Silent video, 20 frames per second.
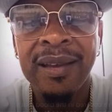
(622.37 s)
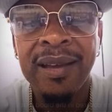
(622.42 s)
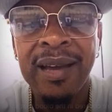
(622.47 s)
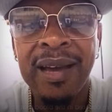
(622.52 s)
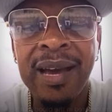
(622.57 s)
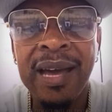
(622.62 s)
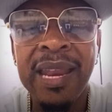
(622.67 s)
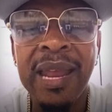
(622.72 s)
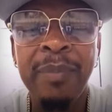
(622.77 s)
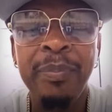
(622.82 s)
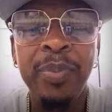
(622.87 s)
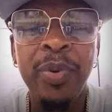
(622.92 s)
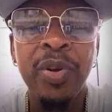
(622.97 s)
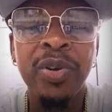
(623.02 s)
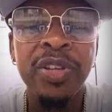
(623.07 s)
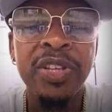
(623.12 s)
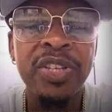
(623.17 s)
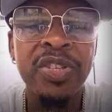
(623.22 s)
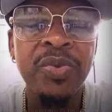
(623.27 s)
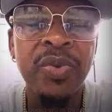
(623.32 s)
and a
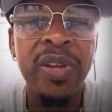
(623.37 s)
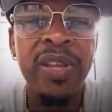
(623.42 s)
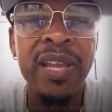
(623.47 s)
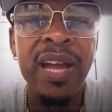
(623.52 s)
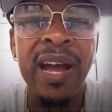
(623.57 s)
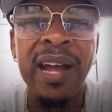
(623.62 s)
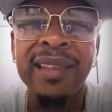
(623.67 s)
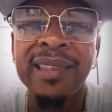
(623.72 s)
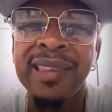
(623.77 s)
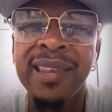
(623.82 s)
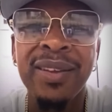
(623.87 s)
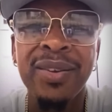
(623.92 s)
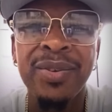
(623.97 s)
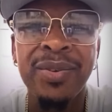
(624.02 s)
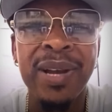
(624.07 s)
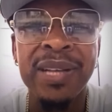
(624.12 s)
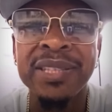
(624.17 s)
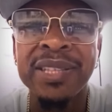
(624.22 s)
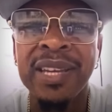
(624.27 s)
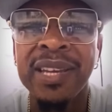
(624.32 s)
police will now think
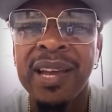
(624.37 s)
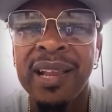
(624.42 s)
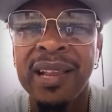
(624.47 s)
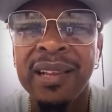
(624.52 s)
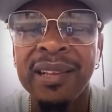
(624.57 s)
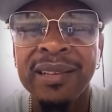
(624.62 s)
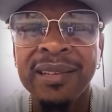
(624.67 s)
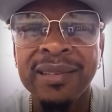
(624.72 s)
rational